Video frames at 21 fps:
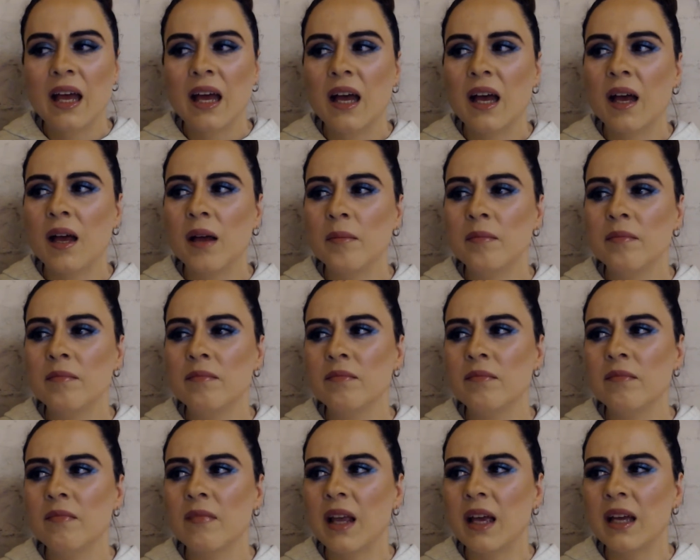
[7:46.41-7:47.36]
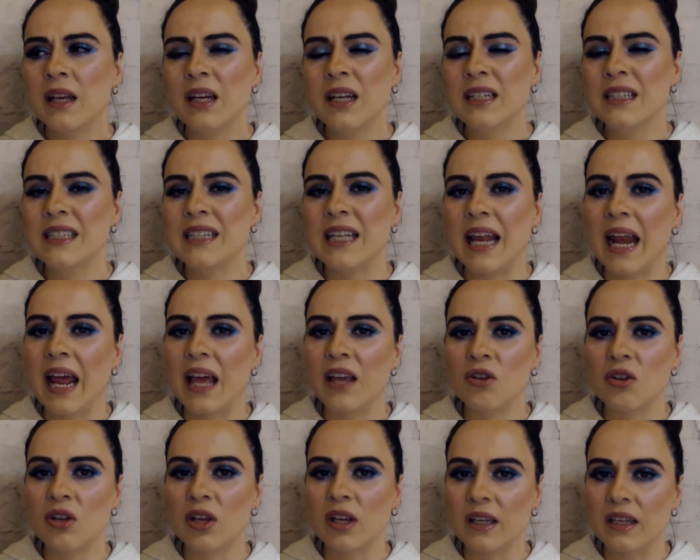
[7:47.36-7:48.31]
I don't understand how
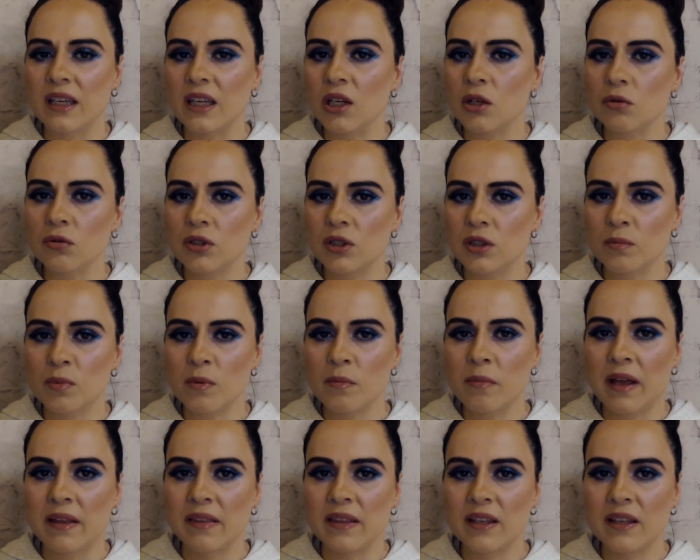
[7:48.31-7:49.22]
you can kill Superman.